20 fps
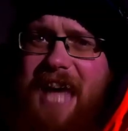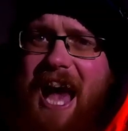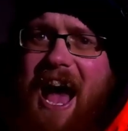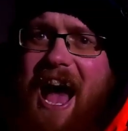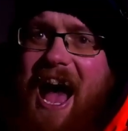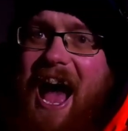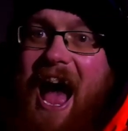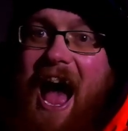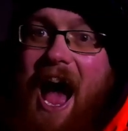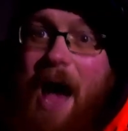
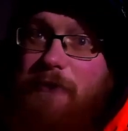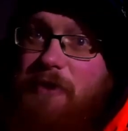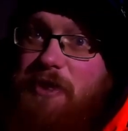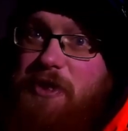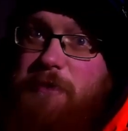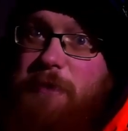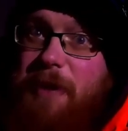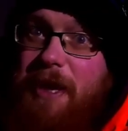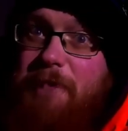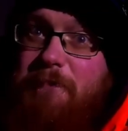I
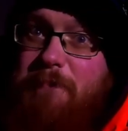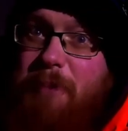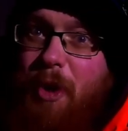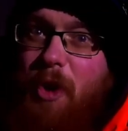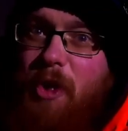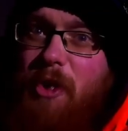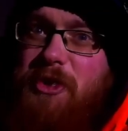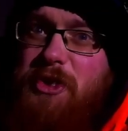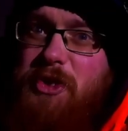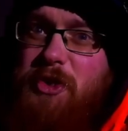haven't been
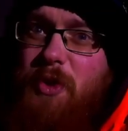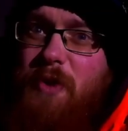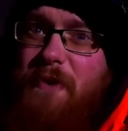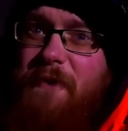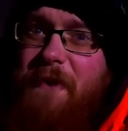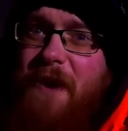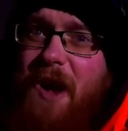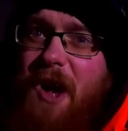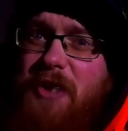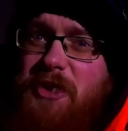pulled so
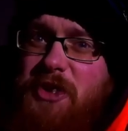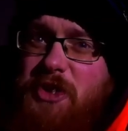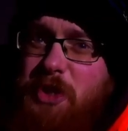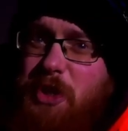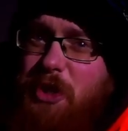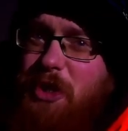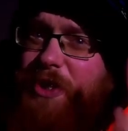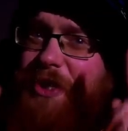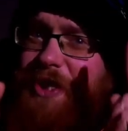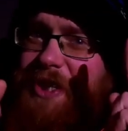far,
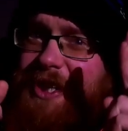so